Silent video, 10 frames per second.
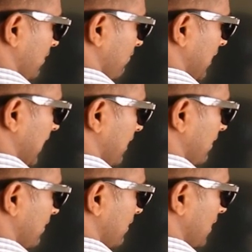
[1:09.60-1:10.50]
we get
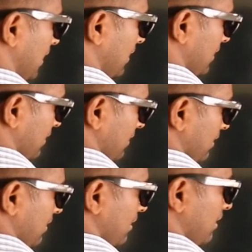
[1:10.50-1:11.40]
3.
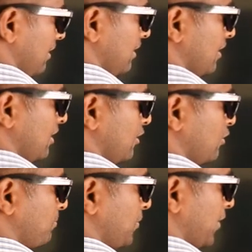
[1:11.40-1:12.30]

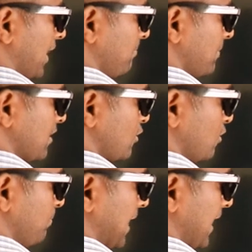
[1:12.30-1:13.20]
No more numbers
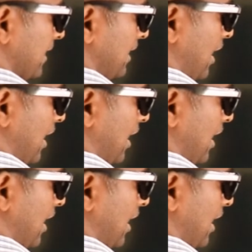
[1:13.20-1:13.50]
to bring it